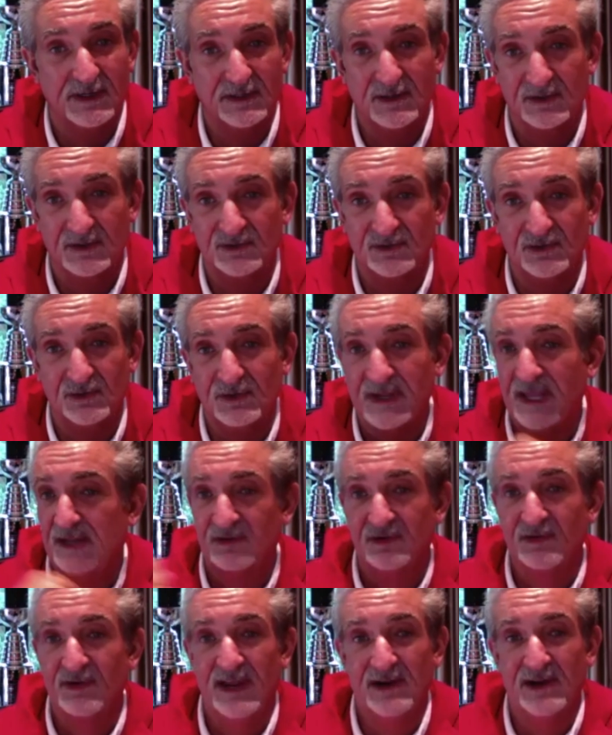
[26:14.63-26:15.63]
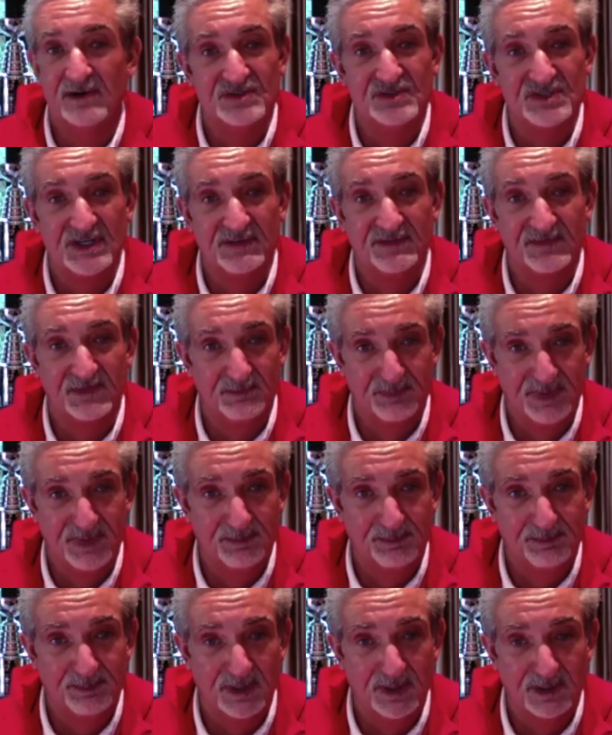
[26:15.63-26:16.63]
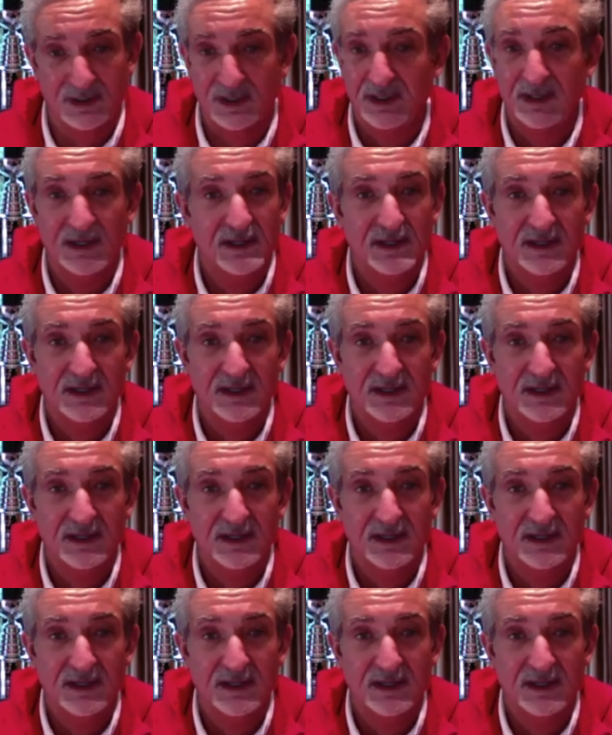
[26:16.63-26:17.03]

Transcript: Because you get your energy from people,